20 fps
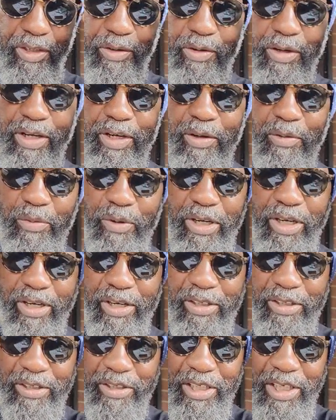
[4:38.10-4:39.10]
know how to
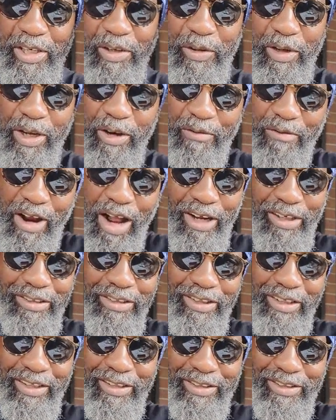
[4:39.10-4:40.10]
wear. They know how to rock
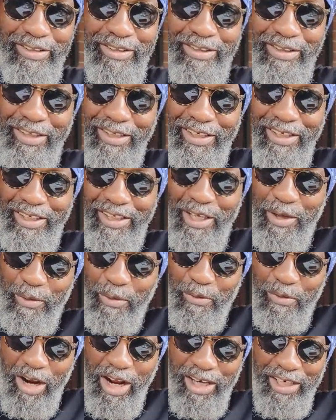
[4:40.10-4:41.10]
things. They
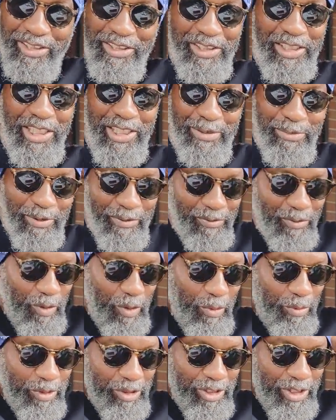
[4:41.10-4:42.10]
were rocking things
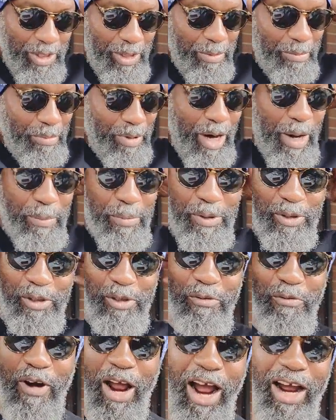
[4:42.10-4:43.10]
before it was popular
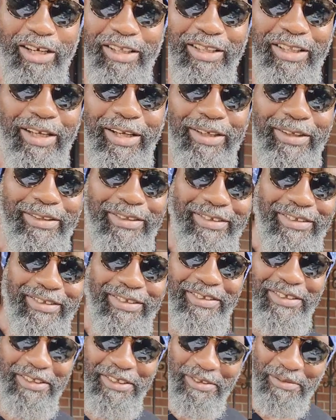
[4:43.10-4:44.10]
to rock things.
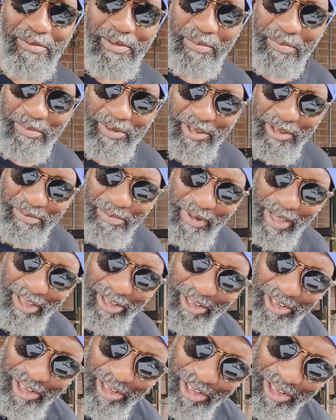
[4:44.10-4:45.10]
That's, what, that's my
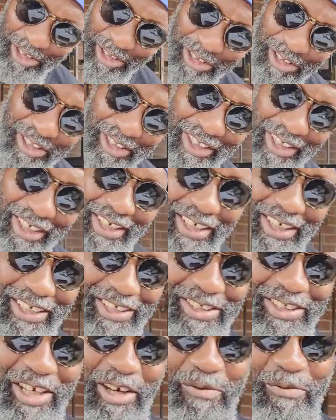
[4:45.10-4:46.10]
lineage.
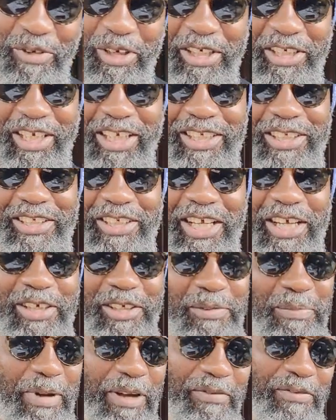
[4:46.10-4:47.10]
So I read this down
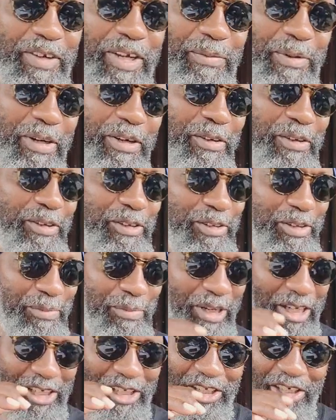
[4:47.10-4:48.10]
to my family. I alluded to
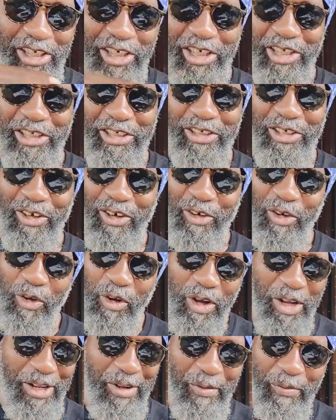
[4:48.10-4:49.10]
my lineage. You know,
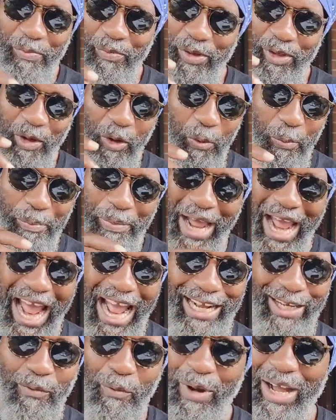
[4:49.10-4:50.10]
going, we go
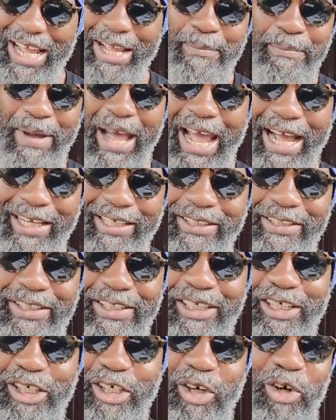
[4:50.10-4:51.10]
back, way back,
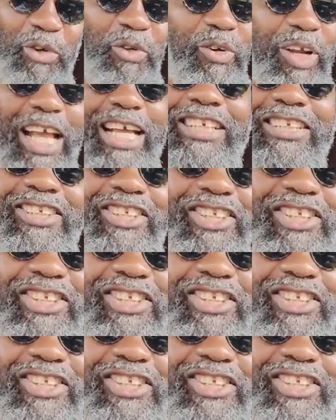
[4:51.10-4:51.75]
creating